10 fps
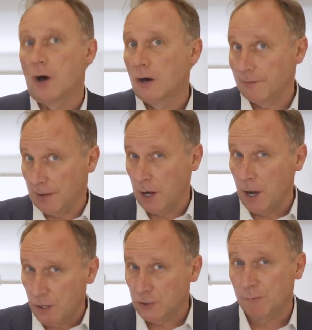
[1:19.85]
of a
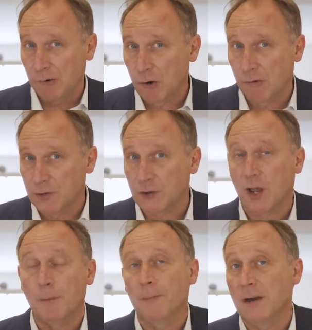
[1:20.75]
larger brokerage
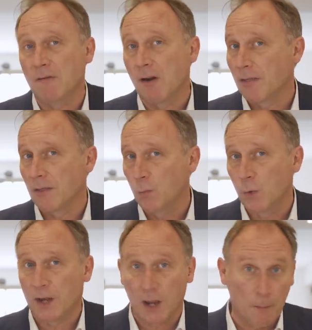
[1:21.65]
company rather than
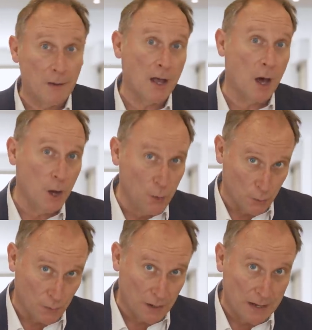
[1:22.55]
working on my
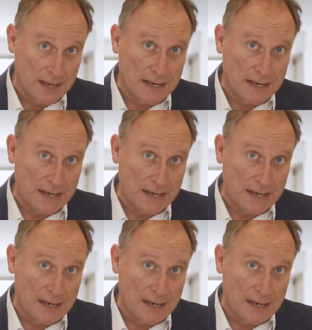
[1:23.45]
own